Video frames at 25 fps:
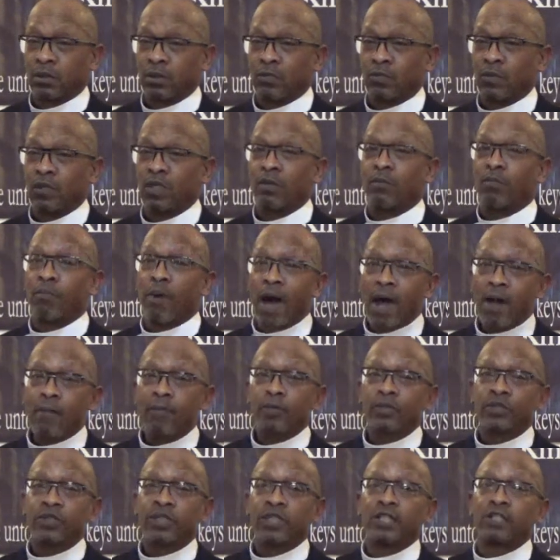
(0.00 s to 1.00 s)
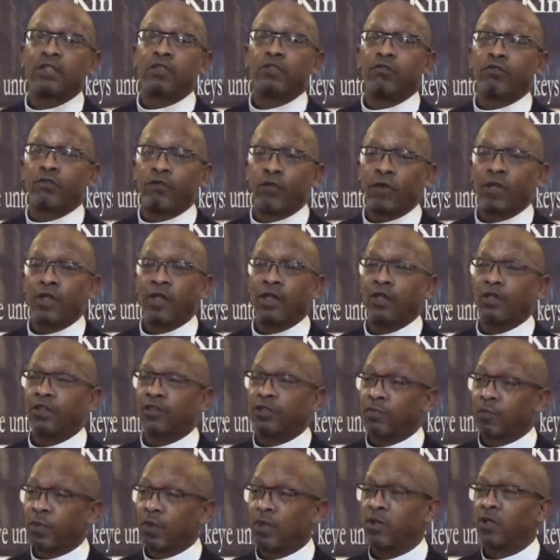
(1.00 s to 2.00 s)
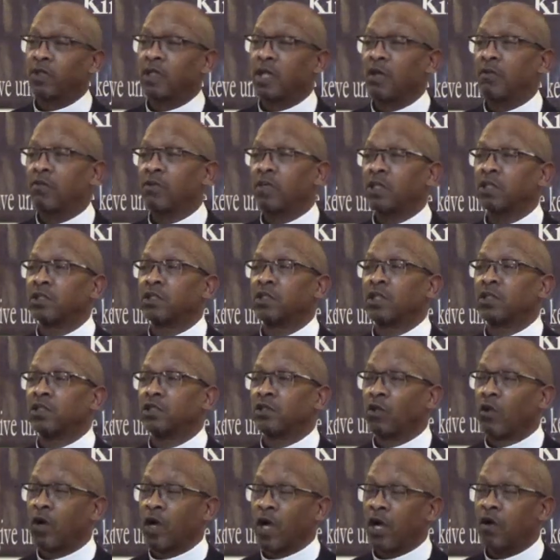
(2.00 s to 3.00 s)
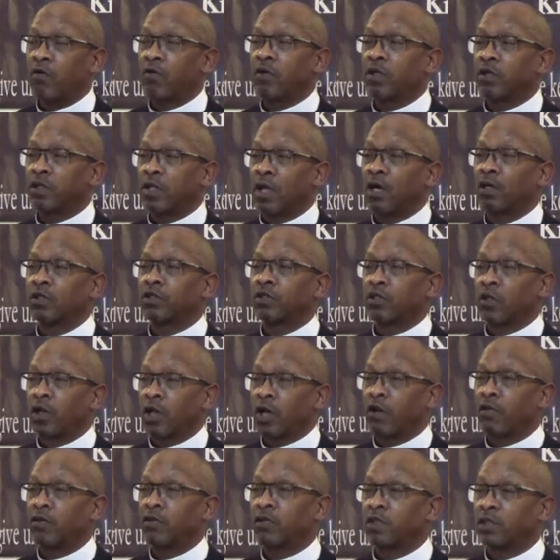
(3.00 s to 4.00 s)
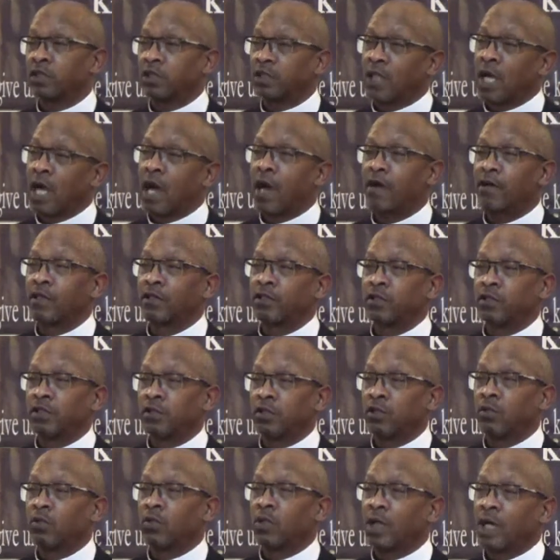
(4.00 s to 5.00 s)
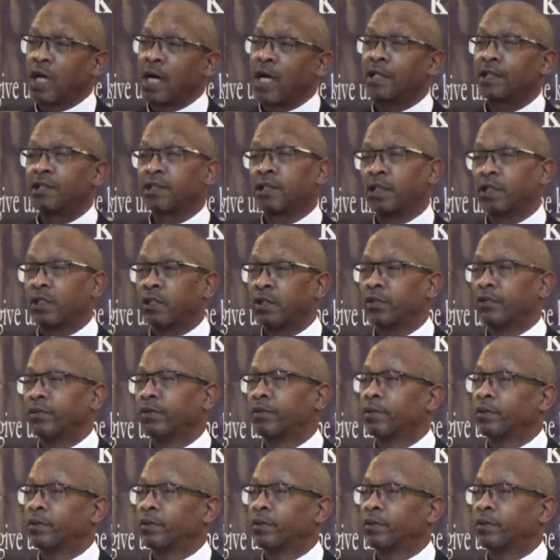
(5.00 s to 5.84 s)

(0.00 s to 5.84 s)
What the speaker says: When the Bible says you're full of the Spirit, that means that your every thought, your every desire is to do what God said do.